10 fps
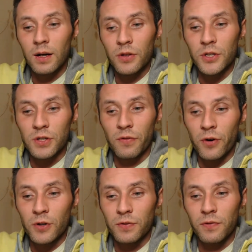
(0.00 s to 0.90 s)
Uh, this is
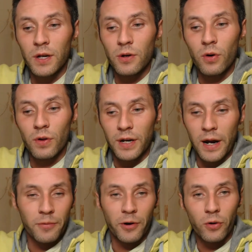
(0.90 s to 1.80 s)
the first video
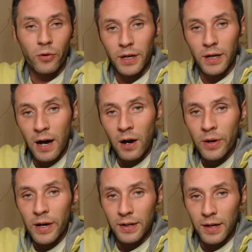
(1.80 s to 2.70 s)
that I'm recording
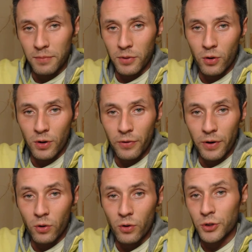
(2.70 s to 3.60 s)
now, and I'm
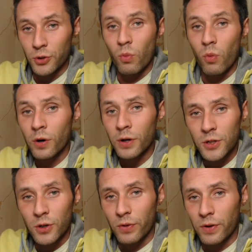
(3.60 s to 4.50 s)
gonna record two
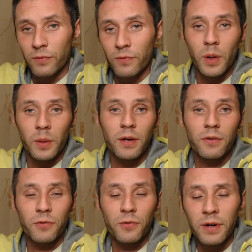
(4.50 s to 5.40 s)
more, so there will
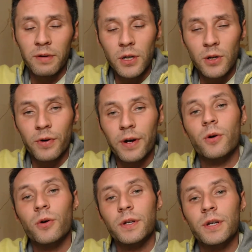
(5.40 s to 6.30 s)
be three videos
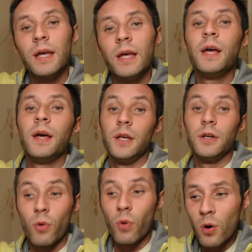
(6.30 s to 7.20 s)
recorded
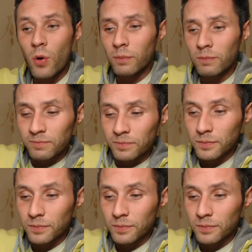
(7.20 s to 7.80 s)
in a row.